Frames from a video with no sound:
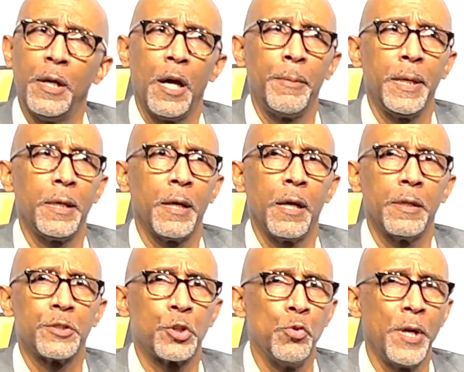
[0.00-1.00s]
I mean,
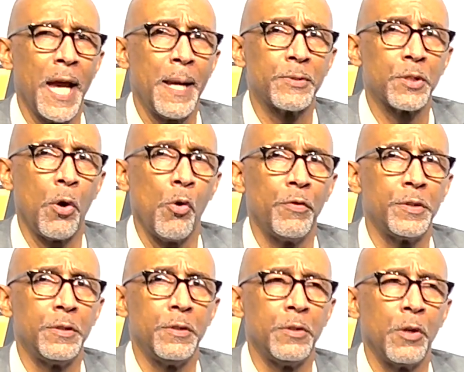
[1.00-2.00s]
2 games over,
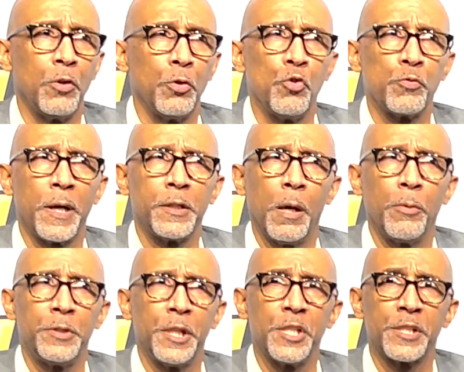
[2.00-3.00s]
you know, lose by double
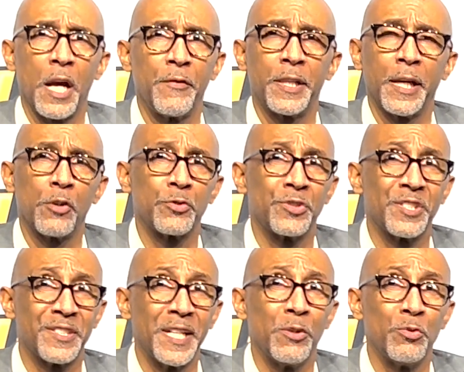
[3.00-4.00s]
digits. Everything else was in
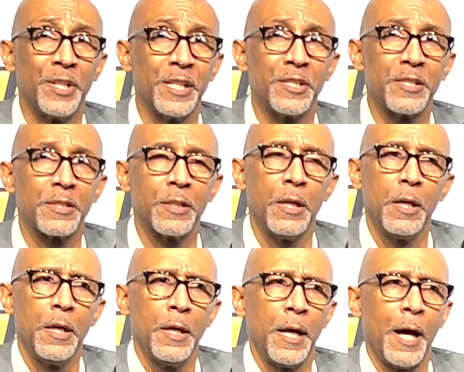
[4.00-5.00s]
single digits.
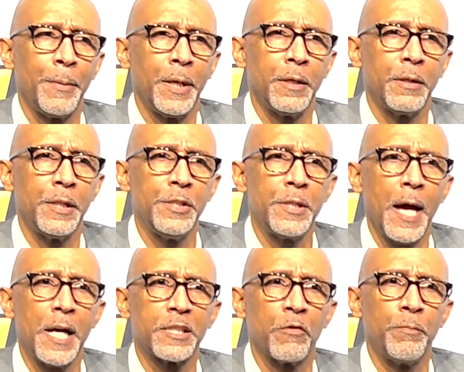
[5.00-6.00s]
I mean, these
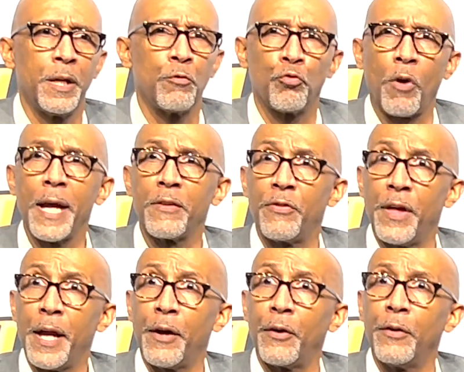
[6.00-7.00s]
guys have been right
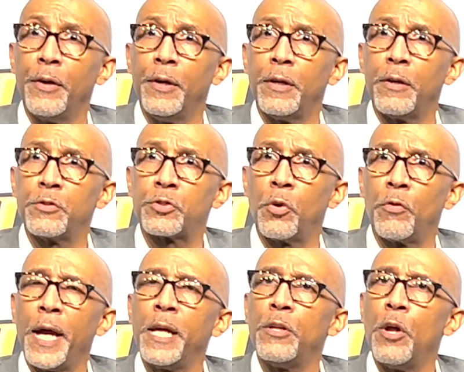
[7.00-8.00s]
there. So
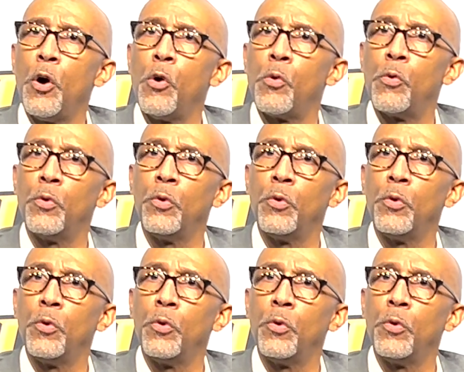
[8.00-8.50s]
they know